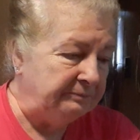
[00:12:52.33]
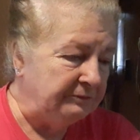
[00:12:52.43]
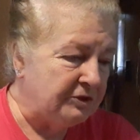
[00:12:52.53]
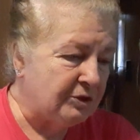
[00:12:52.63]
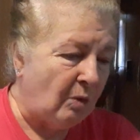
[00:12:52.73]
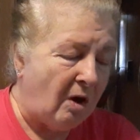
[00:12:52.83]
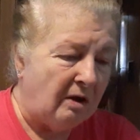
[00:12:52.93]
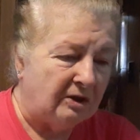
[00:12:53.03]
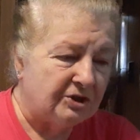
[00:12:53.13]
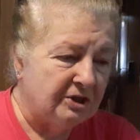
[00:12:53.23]

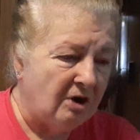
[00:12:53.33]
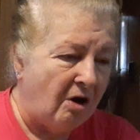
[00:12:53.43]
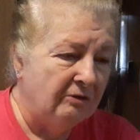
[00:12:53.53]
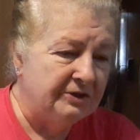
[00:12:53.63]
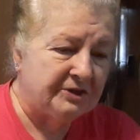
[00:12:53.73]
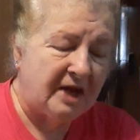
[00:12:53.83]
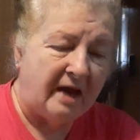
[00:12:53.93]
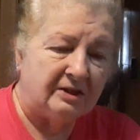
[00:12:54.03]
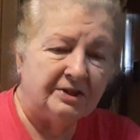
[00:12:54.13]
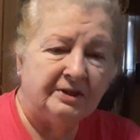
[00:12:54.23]
squash and all this
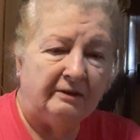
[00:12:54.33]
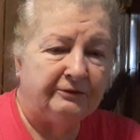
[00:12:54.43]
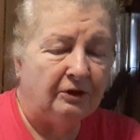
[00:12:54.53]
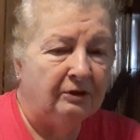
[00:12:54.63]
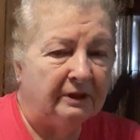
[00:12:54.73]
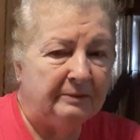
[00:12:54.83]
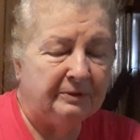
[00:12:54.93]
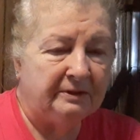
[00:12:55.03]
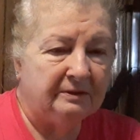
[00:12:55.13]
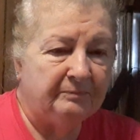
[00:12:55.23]
kind of stuff early,
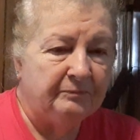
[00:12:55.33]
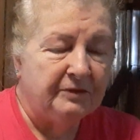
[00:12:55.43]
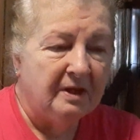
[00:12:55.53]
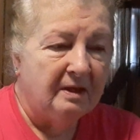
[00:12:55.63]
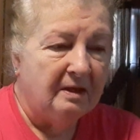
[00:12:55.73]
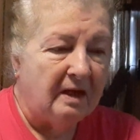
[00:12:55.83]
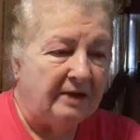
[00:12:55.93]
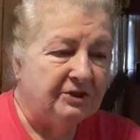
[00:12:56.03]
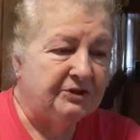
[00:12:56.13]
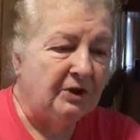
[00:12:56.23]
but I
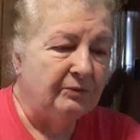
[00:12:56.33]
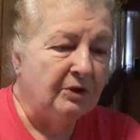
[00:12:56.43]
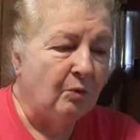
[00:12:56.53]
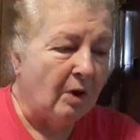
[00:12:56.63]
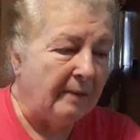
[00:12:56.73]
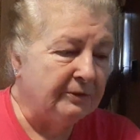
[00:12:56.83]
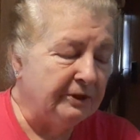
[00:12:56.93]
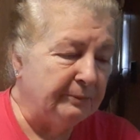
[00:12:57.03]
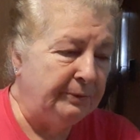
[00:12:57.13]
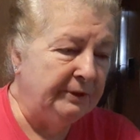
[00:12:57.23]
just don't know where I'm going
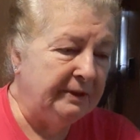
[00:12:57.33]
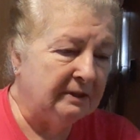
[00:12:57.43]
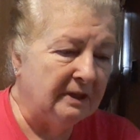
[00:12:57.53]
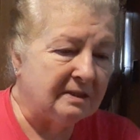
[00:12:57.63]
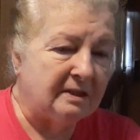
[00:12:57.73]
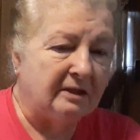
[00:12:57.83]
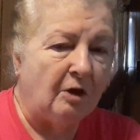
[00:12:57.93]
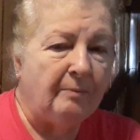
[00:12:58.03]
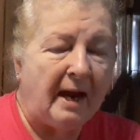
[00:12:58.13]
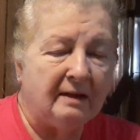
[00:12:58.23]
to put it unless I go
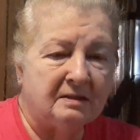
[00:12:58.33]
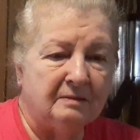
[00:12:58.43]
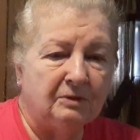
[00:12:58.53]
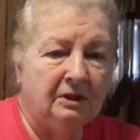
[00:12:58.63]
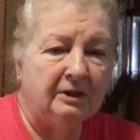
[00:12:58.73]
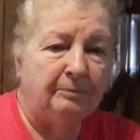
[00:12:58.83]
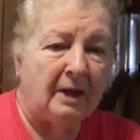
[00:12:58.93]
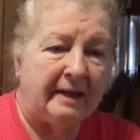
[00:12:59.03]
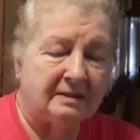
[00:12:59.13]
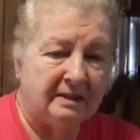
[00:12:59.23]
buy some clear
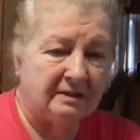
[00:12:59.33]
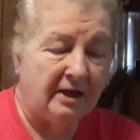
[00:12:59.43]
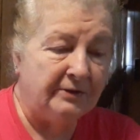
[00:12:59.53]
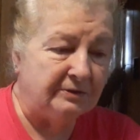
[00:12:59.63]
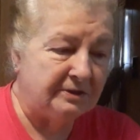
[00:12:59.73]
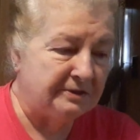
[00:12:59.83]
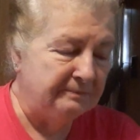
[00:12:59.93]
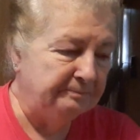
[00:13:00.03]
plastic totes.